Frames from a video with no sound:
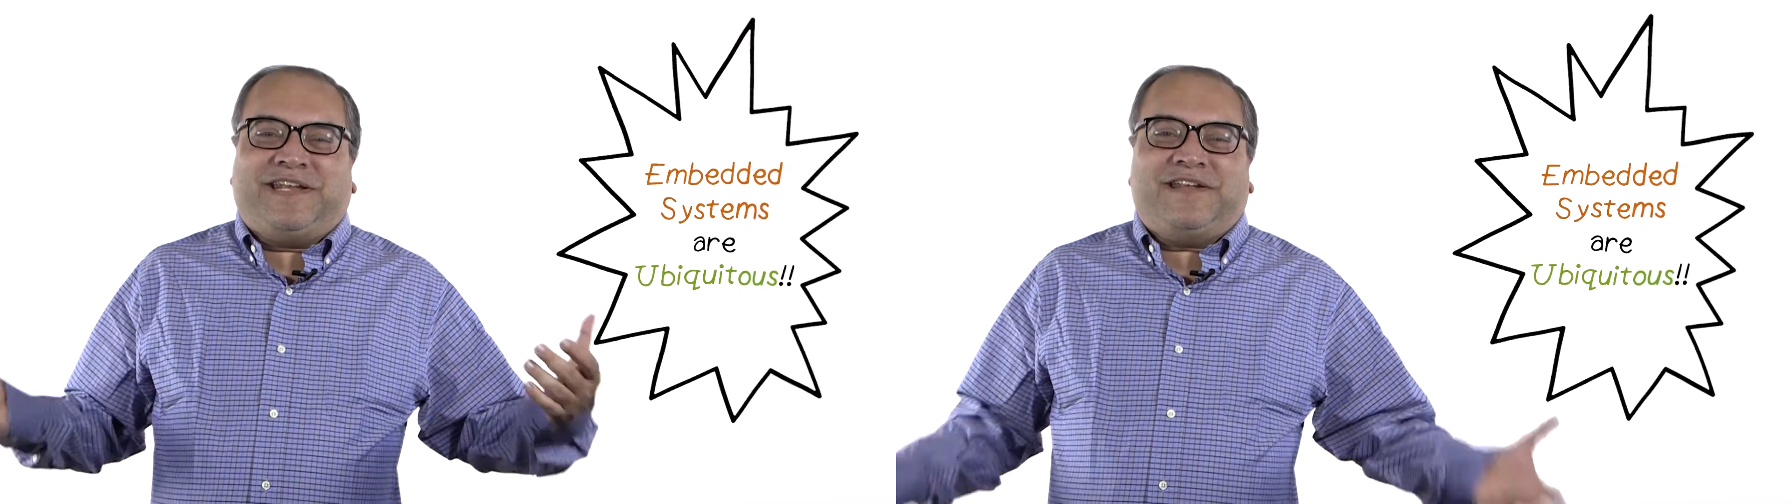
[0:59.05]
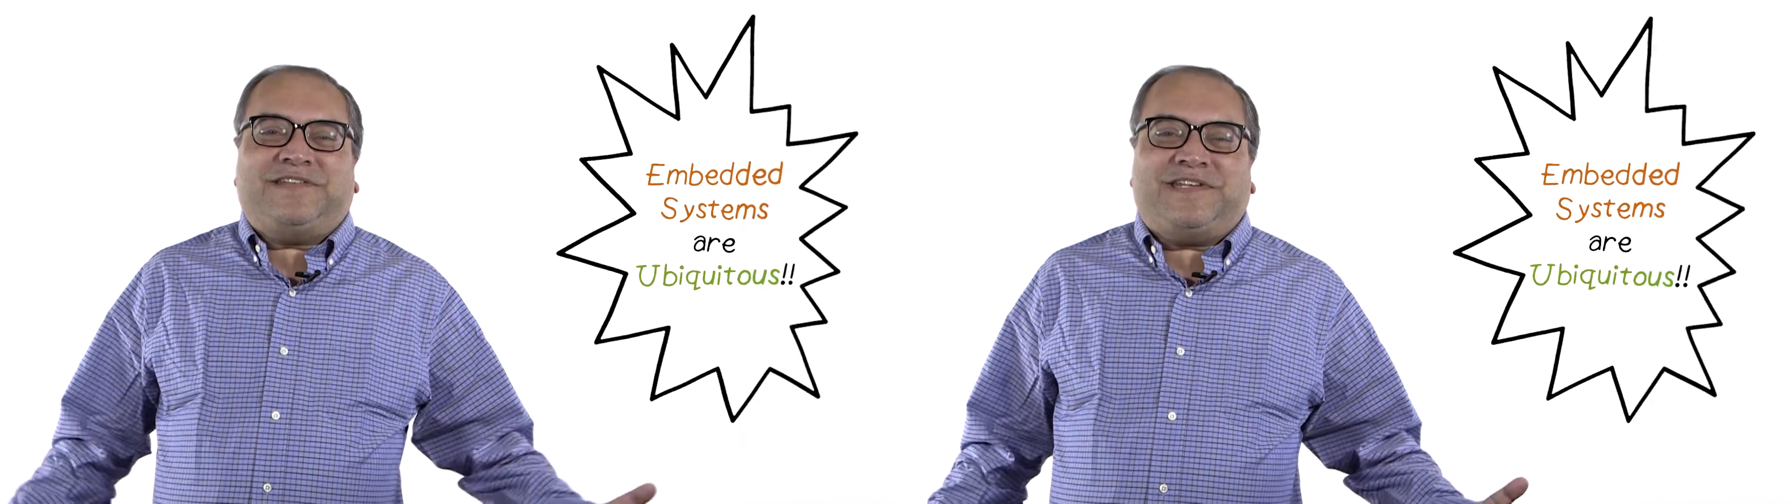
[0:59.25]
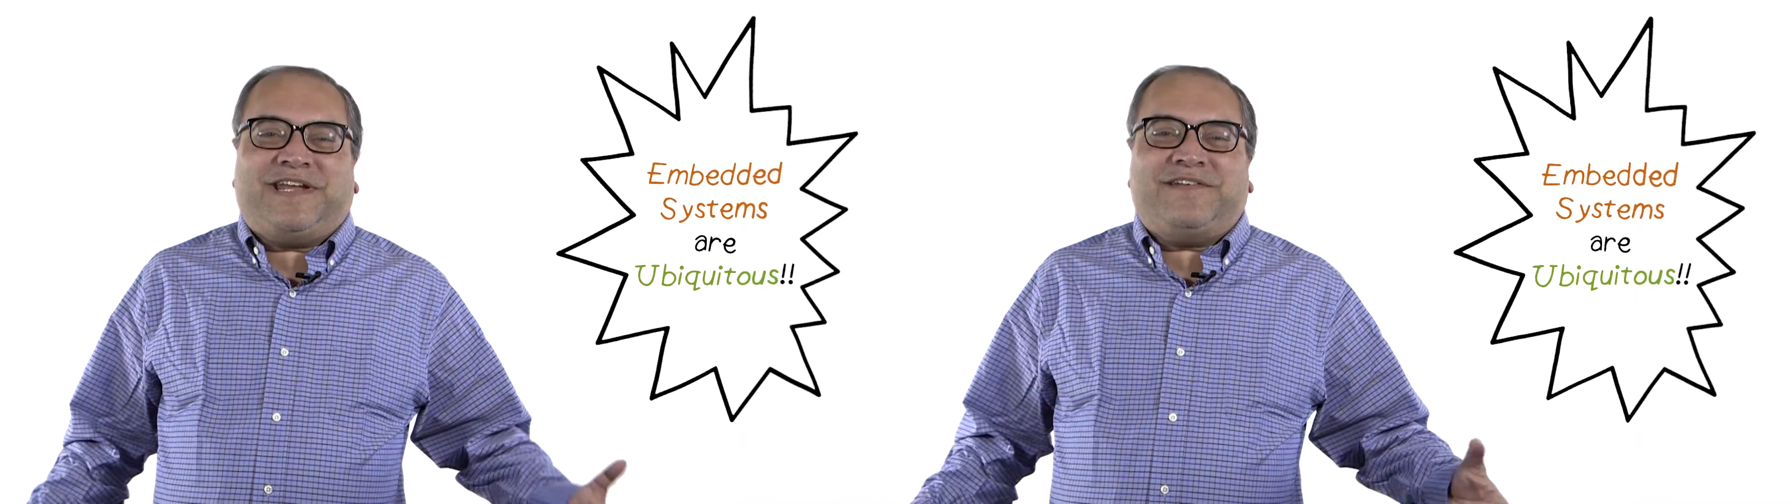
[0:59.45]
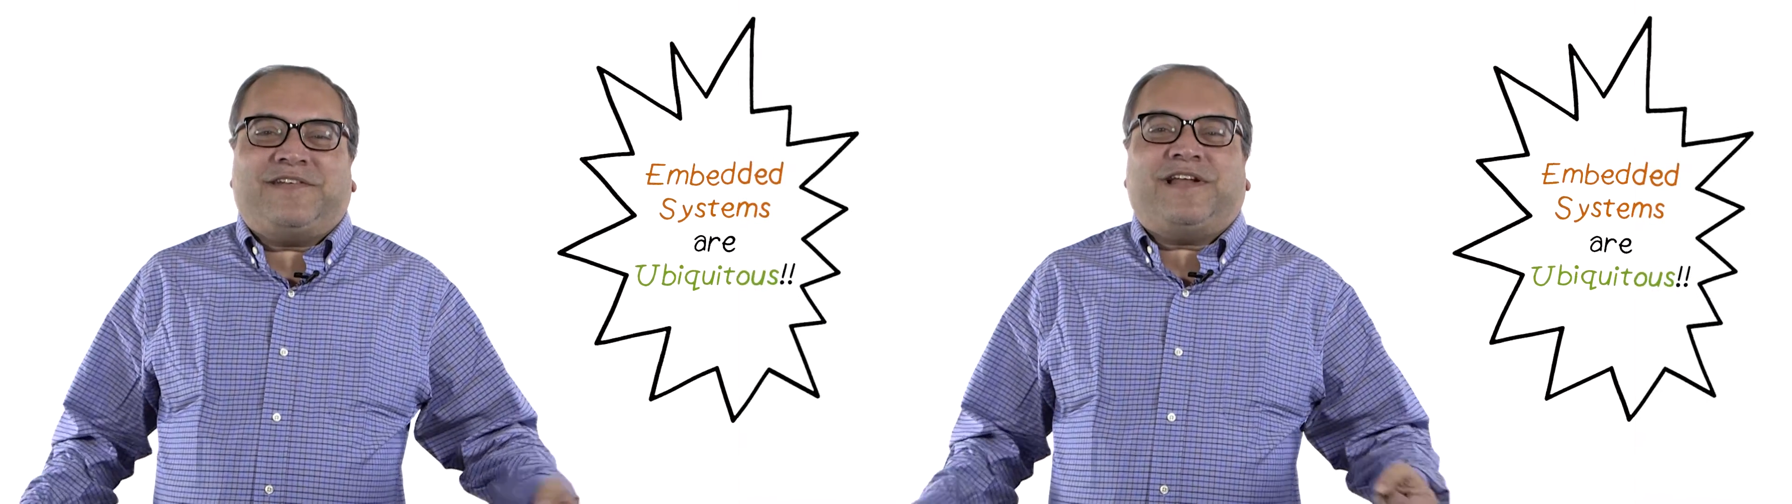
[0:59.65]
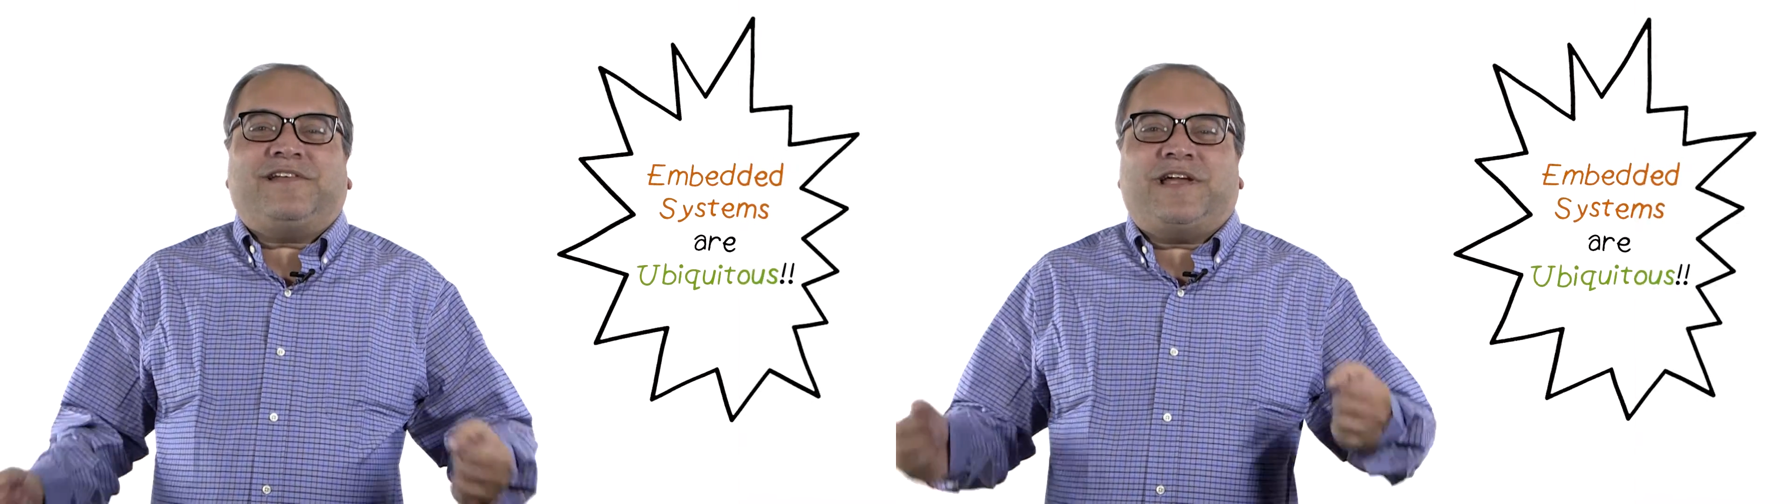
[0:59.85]
energy
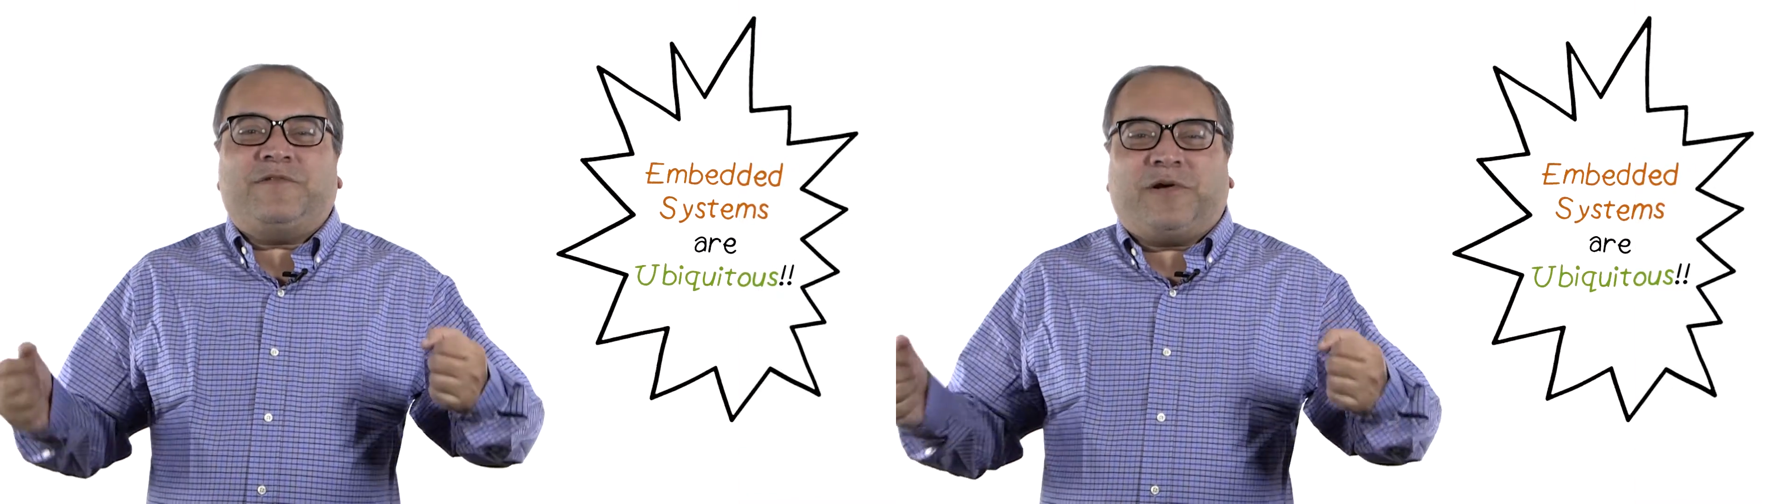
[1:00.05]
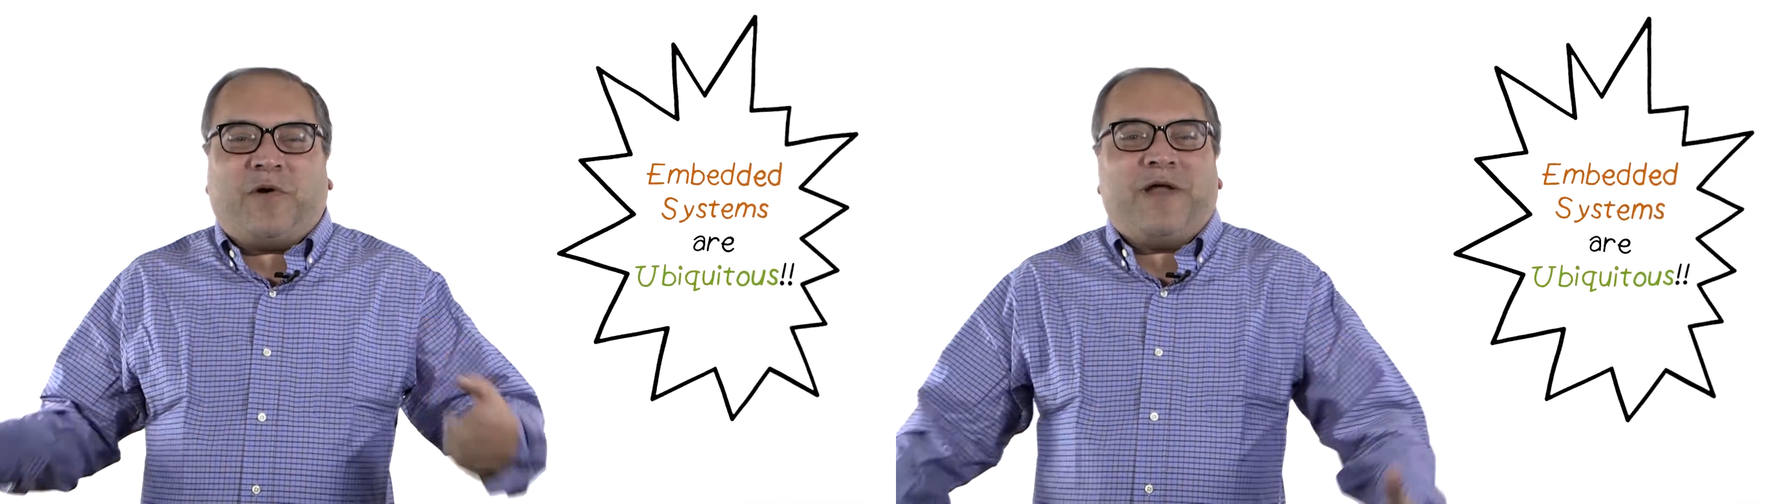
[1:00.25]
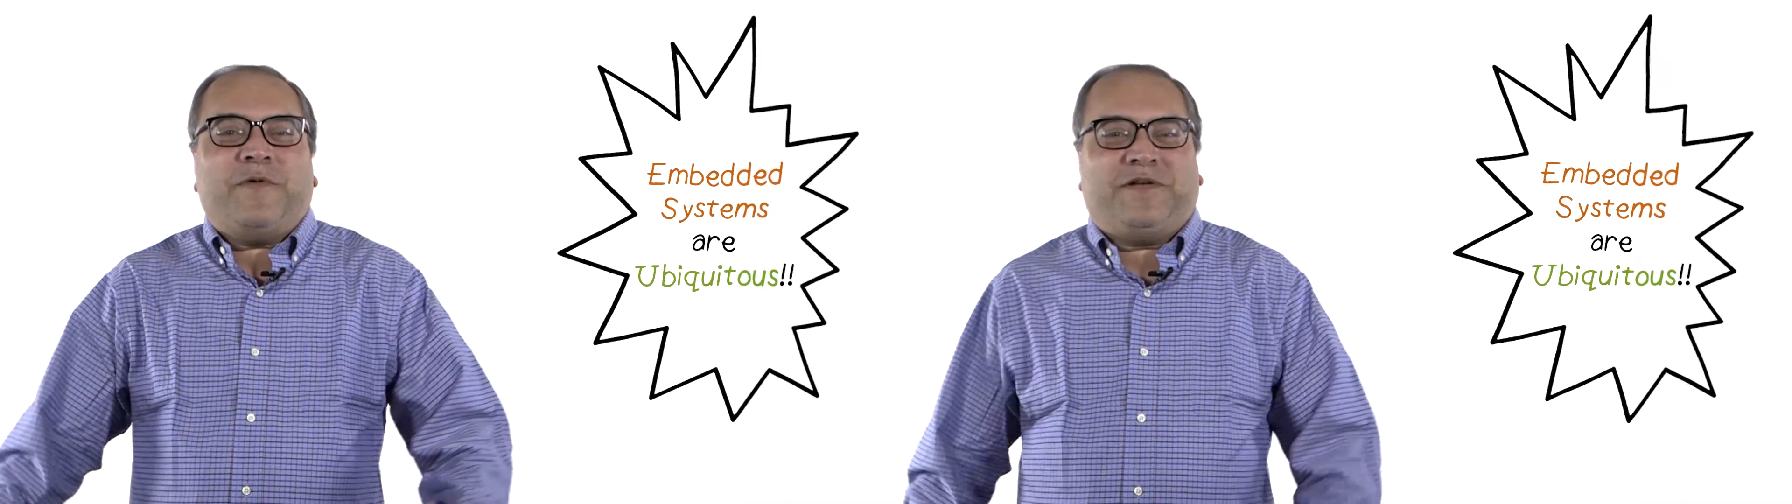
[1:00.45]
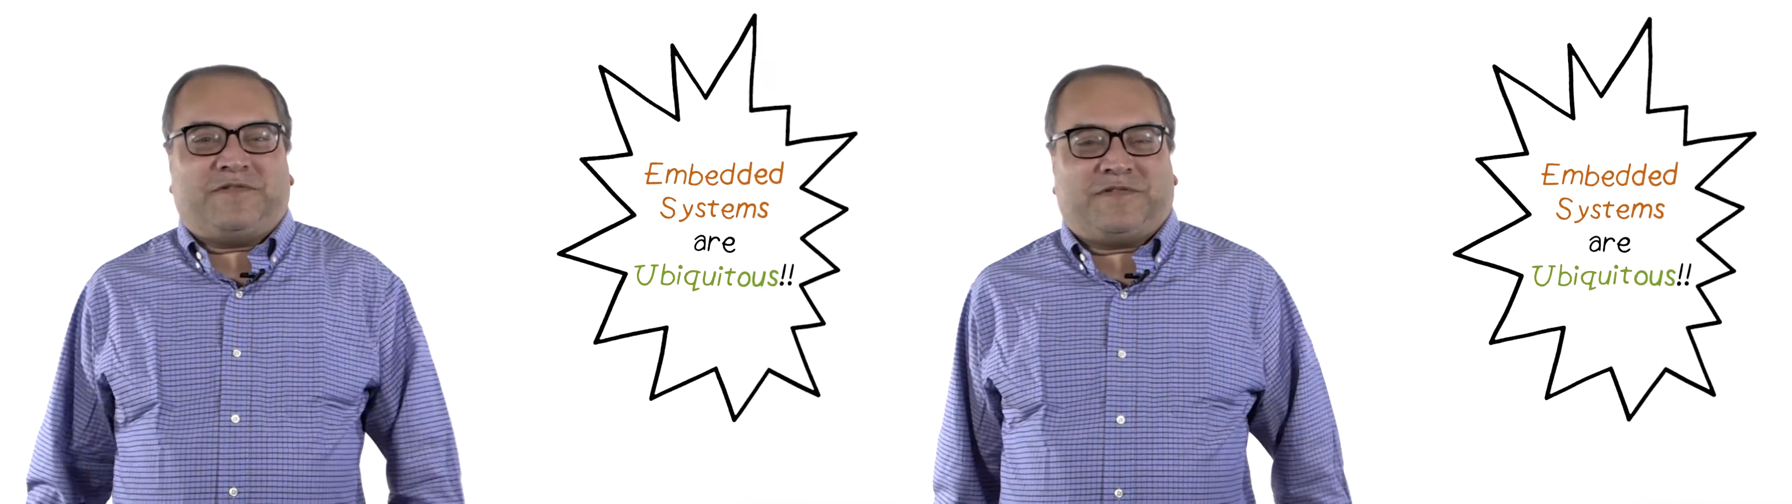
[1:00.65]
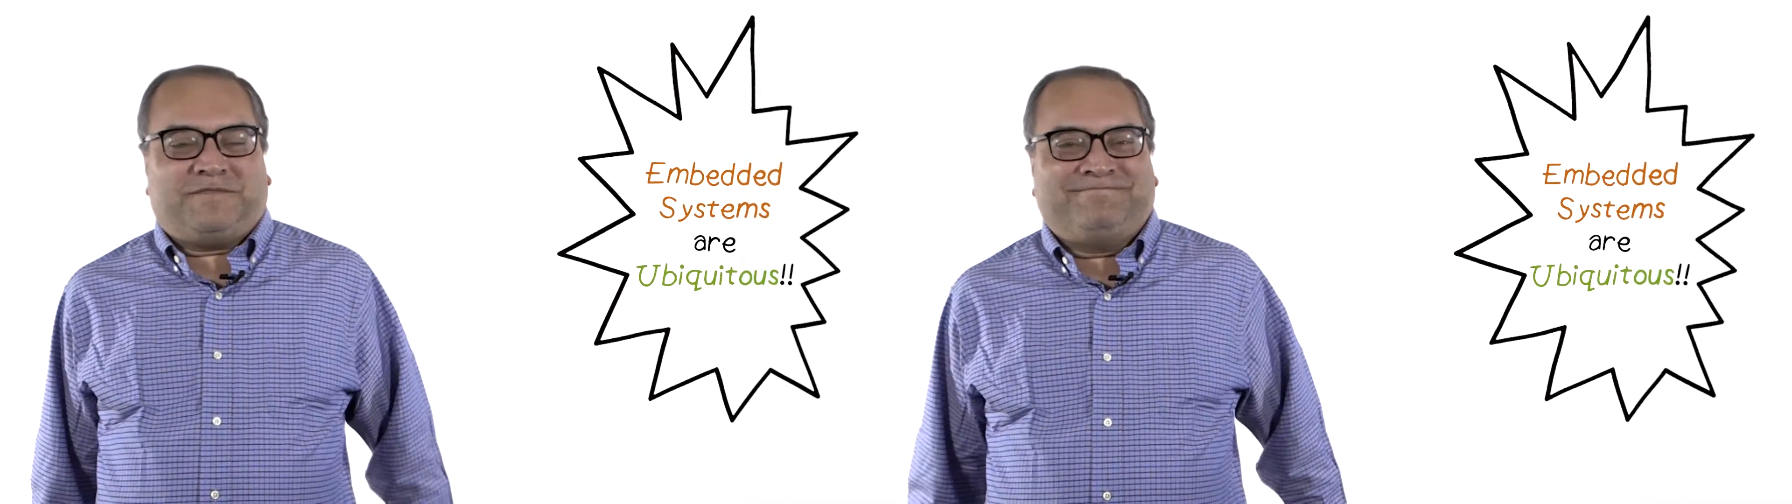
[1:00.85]
and real-time
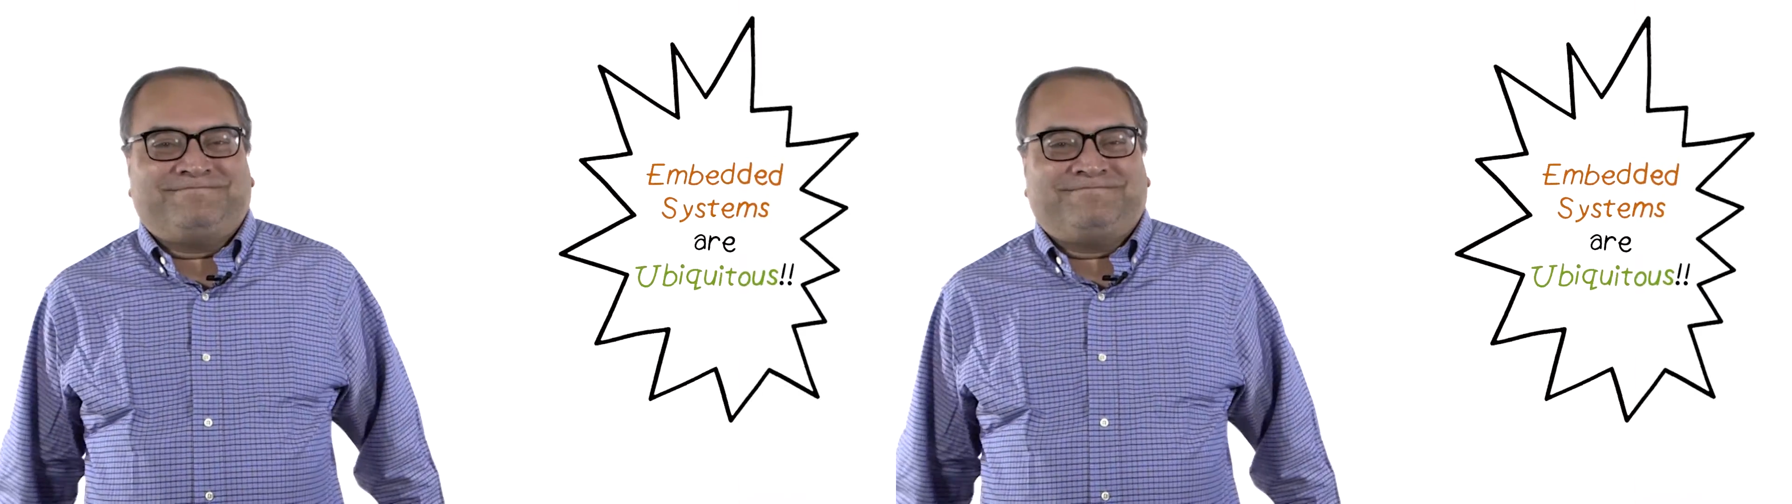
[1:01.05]
requirements.